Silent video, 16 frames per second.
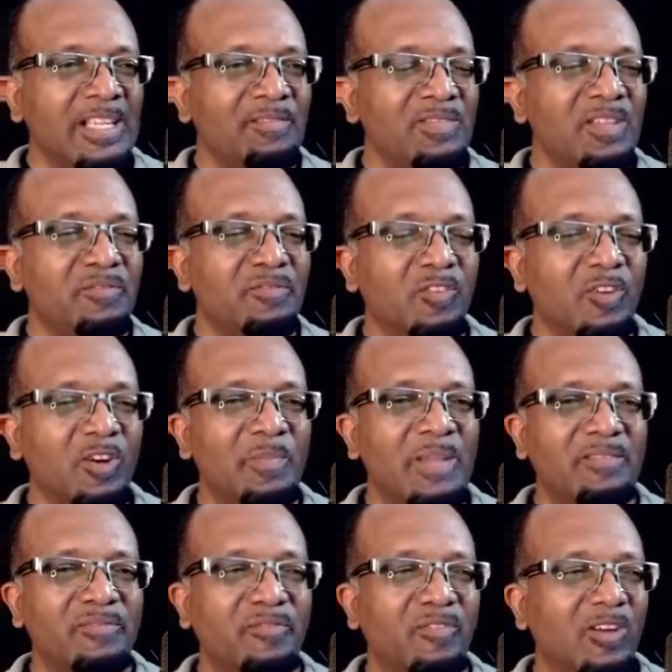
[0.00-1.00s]
If the verb
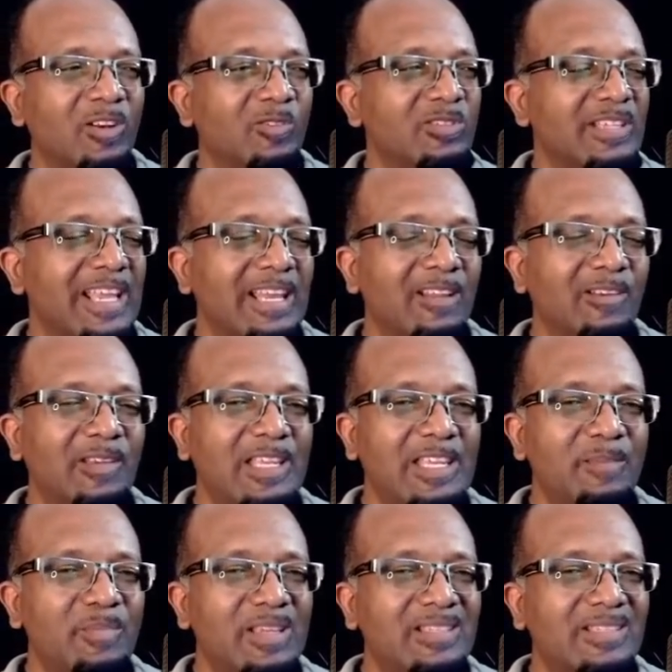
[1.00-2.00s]
that follows
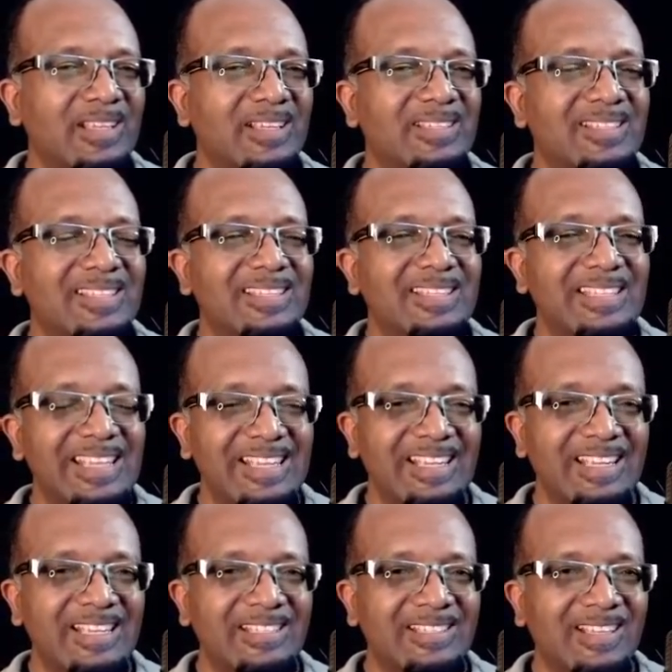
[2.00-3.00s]
Elohim is a
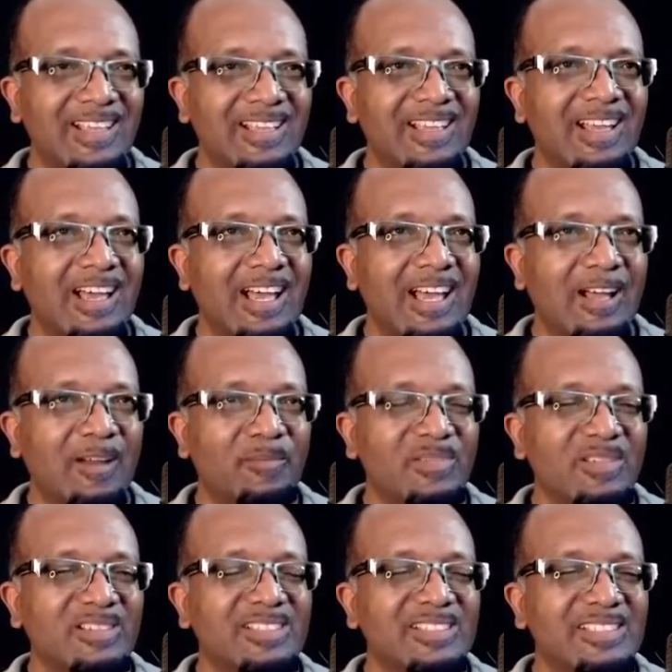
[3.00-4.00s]
sing is a
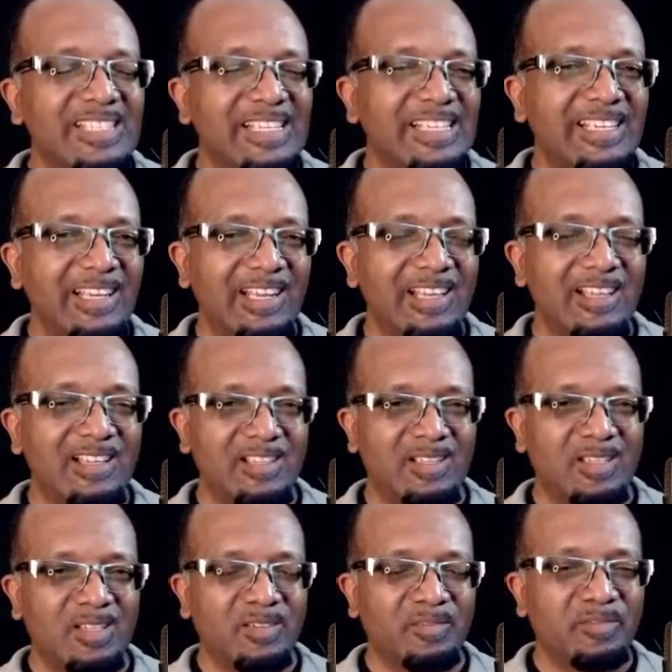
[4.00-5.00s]
um, singular
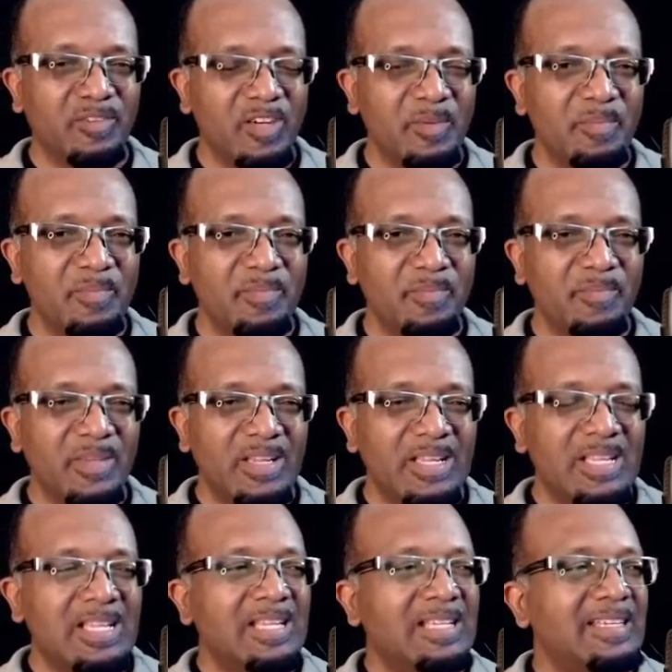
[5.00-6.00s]
verb,
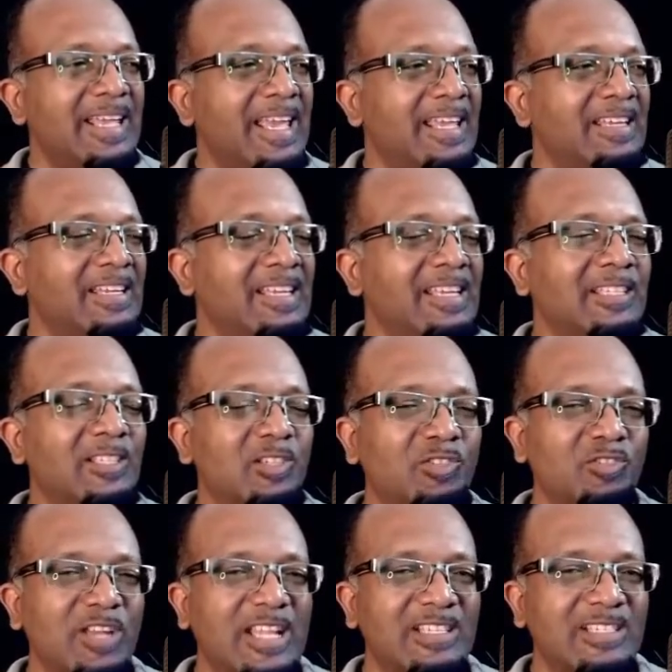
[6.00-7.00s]
then it
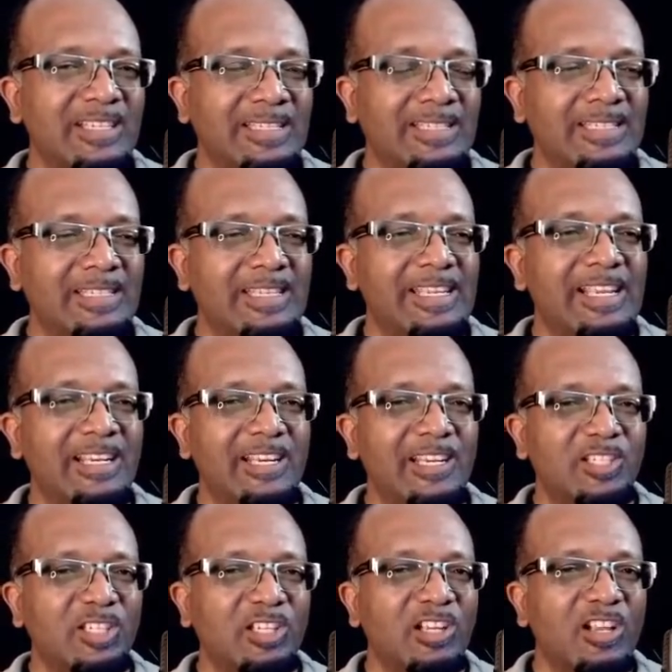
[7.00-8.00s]
is translated
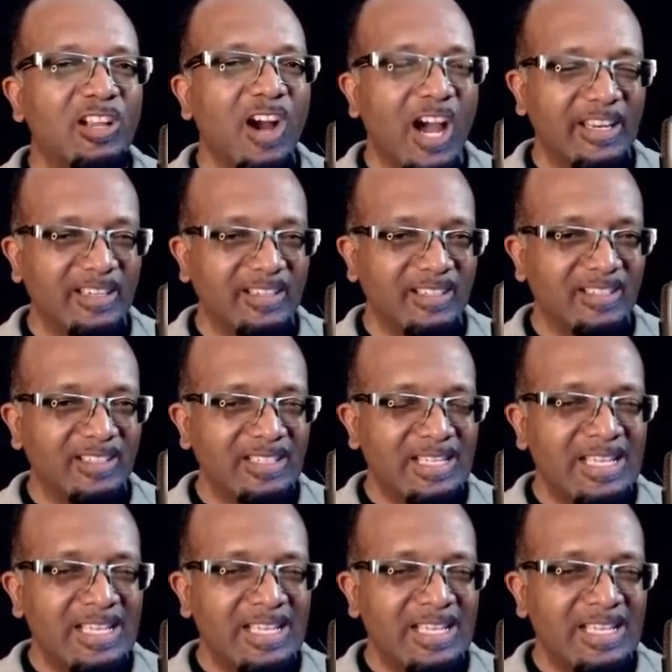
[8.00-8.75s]
English God.